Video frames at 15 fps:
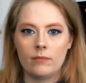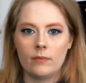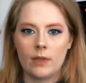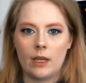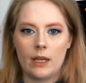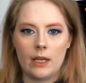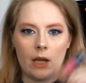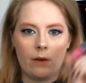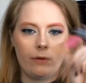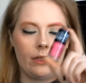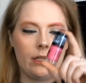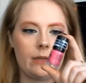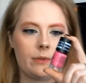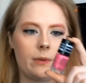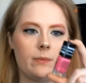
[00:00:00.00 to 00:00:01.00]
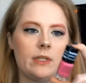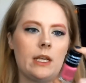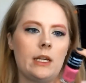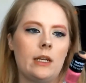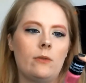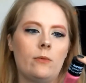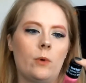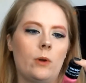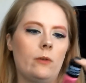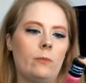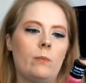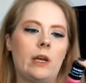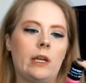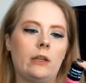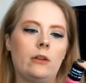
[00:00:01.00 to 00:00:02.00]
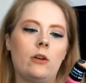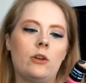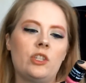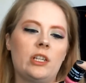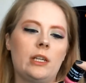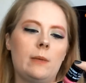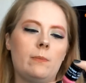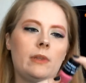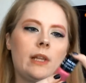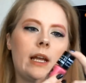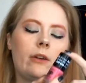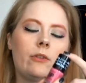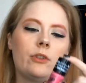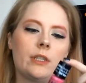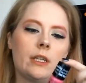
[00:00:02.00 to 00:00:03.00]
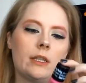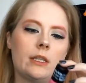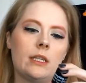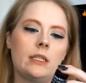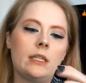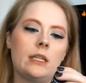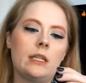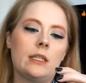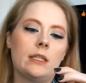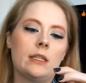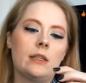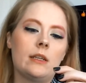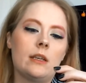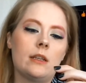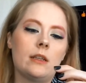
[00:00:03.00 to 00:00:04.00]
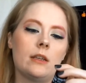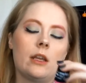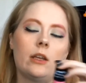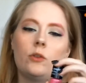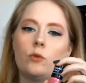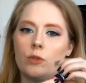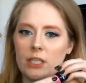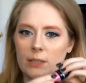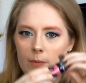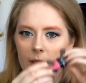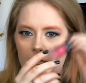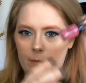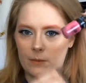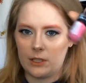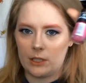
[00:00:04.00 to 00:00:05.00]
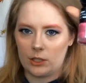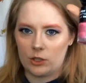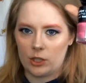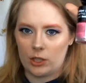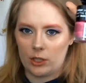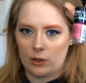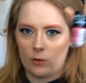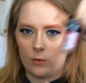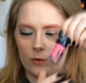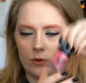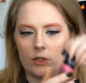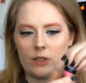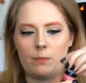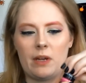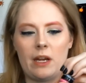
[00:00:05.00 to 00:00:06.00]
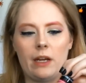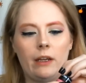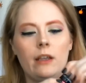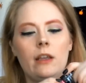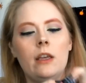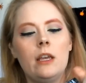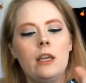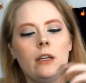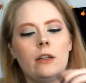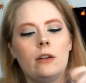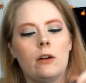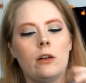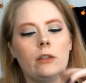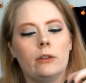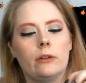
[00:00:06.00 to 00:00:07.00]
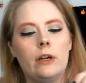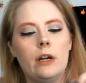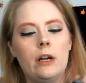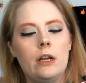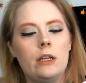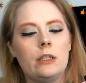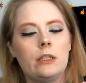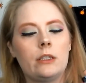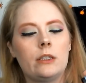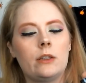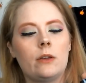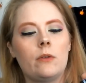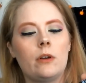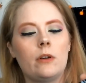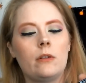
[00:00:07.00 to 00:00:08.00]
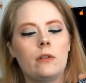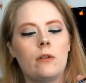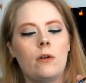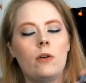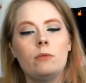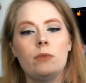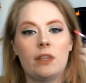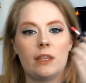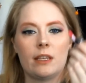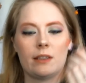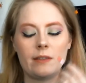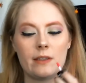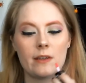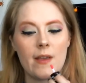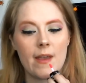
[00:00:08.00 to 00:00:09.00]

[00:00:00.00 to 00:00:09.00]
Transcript: And now for the lips, I'm taking one of my Gosh Lip Lacquers, and this is in Crispy Lips, such a gorgeous pink color. So all of this.